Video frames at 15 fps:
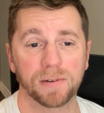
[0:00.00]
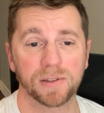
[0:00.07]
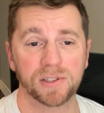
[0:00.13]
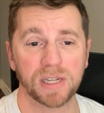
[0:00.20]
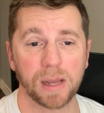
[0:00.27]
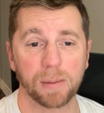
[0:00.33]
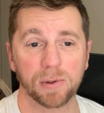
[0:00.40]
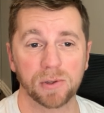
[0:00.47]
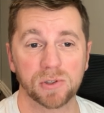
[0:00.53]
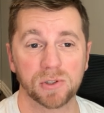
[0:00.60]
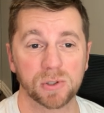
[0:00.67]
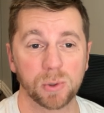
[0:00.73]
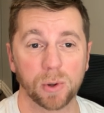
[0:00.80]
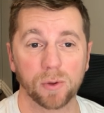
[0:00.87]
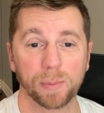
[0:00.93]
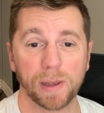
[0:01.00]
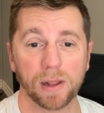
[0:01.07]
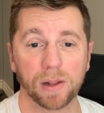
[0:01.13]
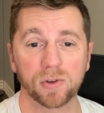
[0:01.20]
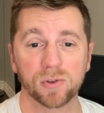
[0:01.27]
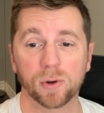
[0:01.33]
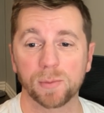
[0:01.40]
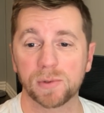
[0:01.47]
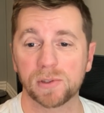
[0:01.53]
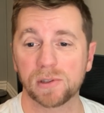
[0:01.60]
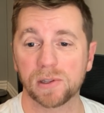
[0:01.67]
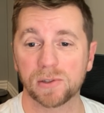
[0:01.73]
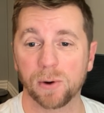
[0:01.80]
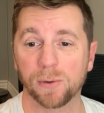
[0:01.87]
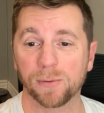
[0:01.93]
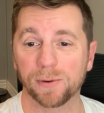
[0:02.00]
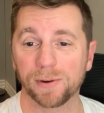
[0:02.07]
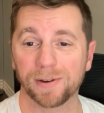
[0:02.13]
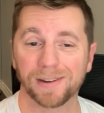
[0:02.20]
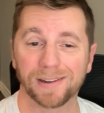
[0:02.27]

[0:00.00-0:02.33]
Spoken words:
established there's no other palindromes. Let's go for it.